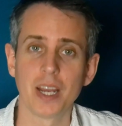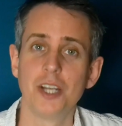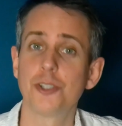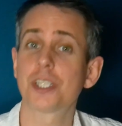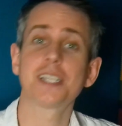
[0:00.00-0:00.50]

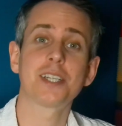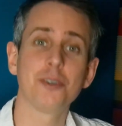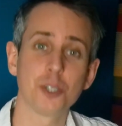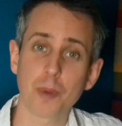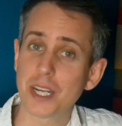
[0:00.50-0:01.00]
She also gets to go
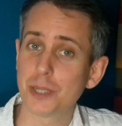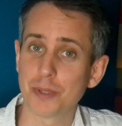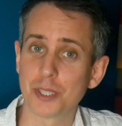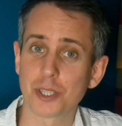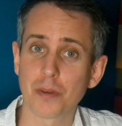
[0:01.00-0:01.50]
on the spaceship
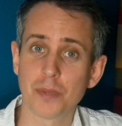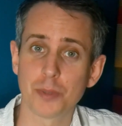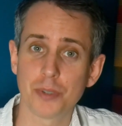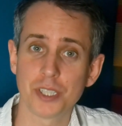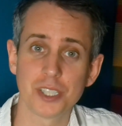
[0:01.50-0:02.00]
as the Cybermen's
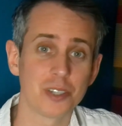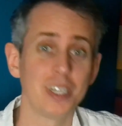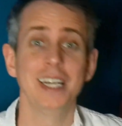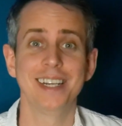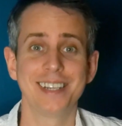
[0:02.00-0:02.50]
prisoner, so
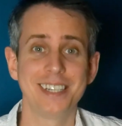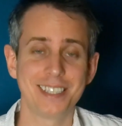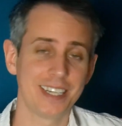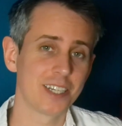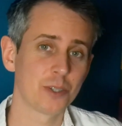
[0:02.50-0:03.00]
at least
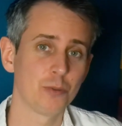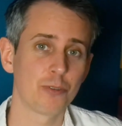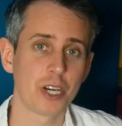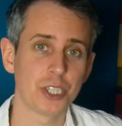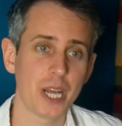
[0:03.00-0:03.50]
she gets some
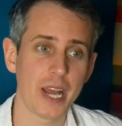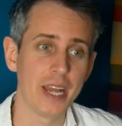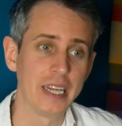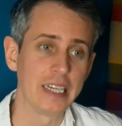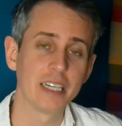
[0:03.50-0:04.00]
fresh air.
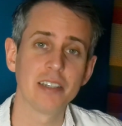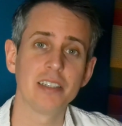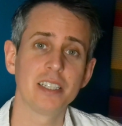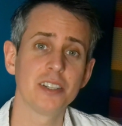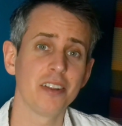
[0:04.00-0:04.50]
Now,
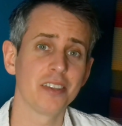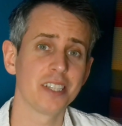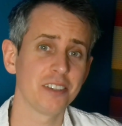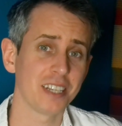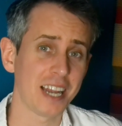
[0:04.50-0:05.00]
it's not
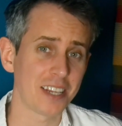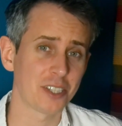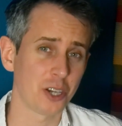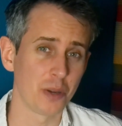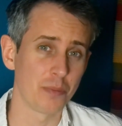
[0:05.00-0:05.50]
the last
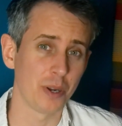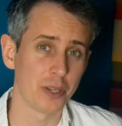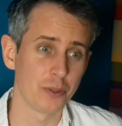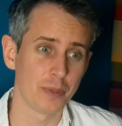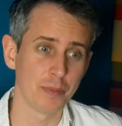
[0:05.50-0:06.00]
time Polly
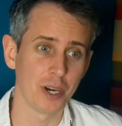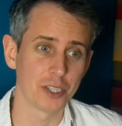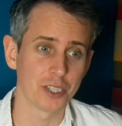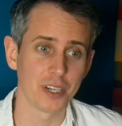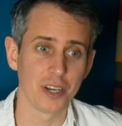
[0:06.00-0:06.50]
will be
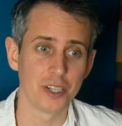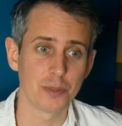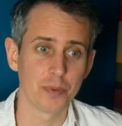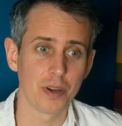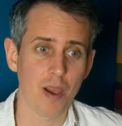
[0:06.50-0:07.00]
marginalised,
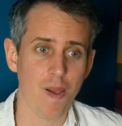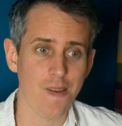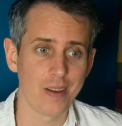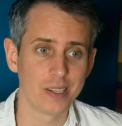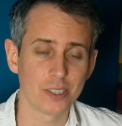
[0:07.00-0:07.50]
but
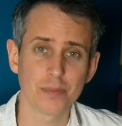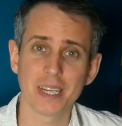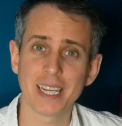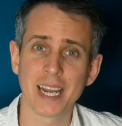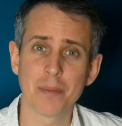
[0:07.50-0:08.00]
doesn't
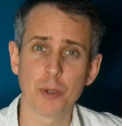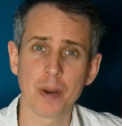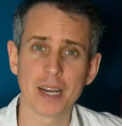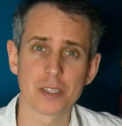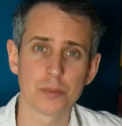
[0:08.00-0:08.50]
make it any more
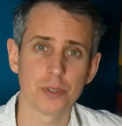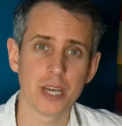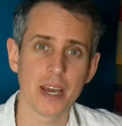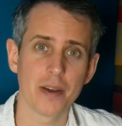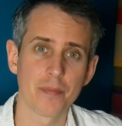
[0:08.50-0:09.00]
palatable
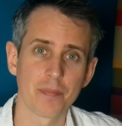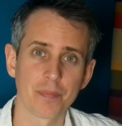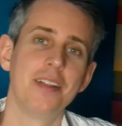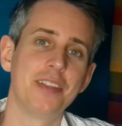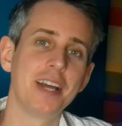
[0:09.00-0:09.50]
here.
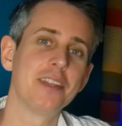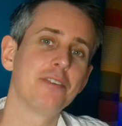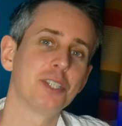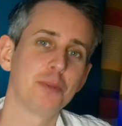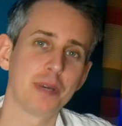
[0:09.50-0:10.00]
Then there
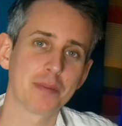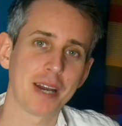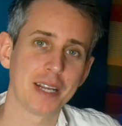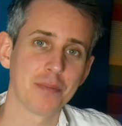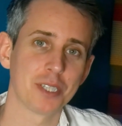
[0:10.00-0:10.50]
is the big
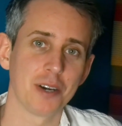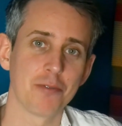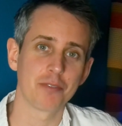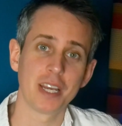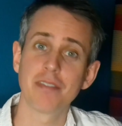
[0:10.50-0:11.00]
man
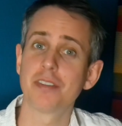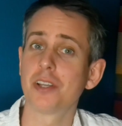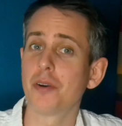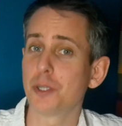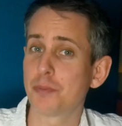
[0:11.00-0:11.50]
himself, even
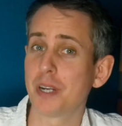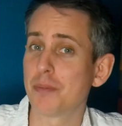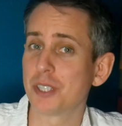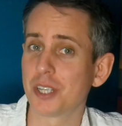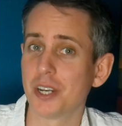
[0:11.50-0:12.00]
though it's pretty
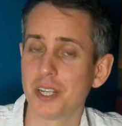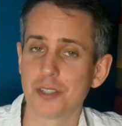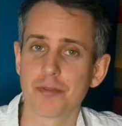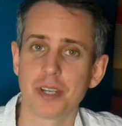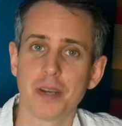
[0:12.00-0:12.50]
much
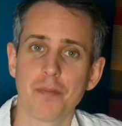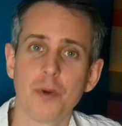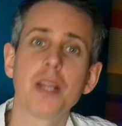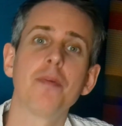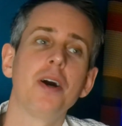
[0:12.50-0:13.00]
curtains for him.
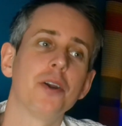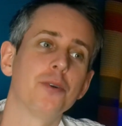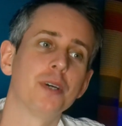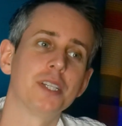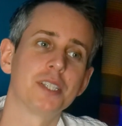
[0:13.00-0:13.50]
William
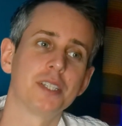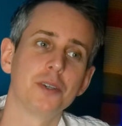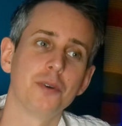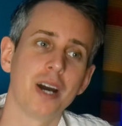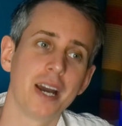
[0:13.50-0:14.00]
Hartnell is
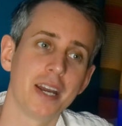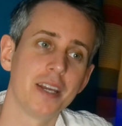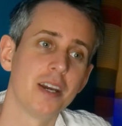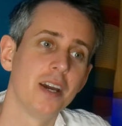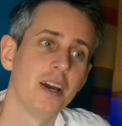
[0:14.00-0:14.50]
still a